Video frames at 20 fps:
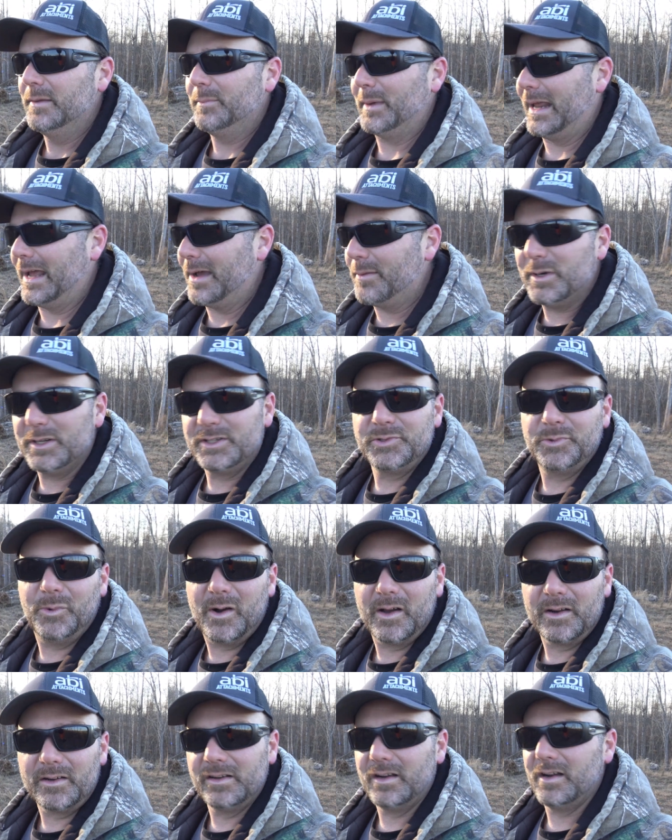But how much
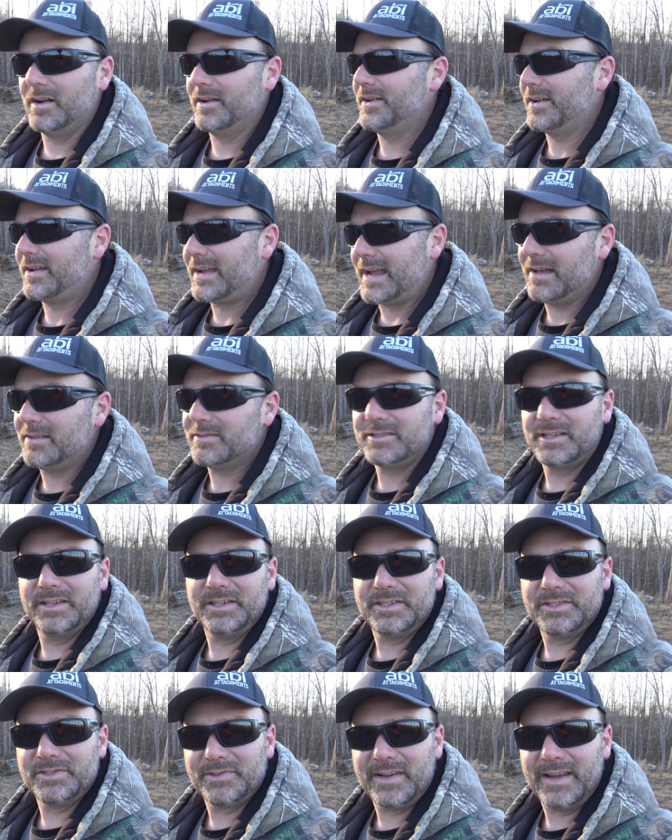water are your cows
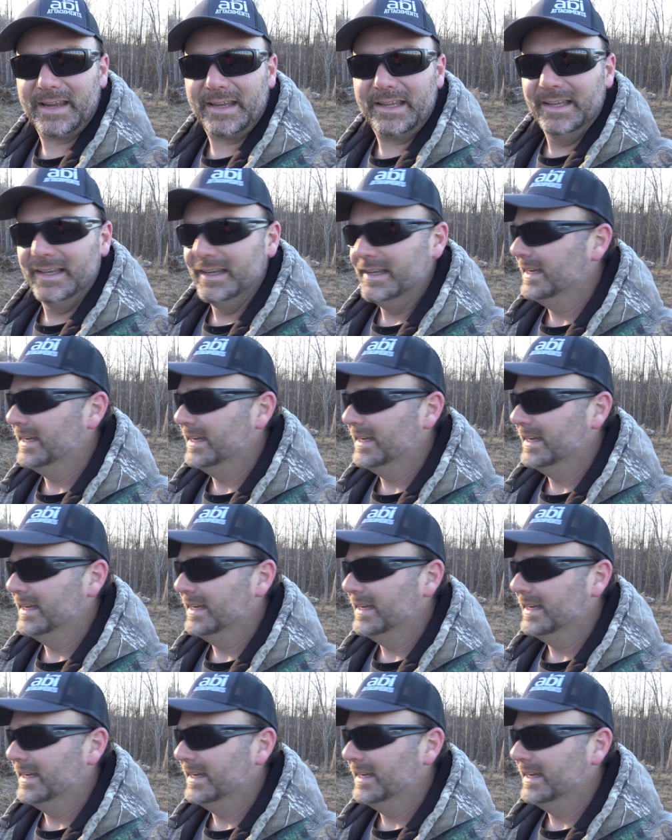gonna drink?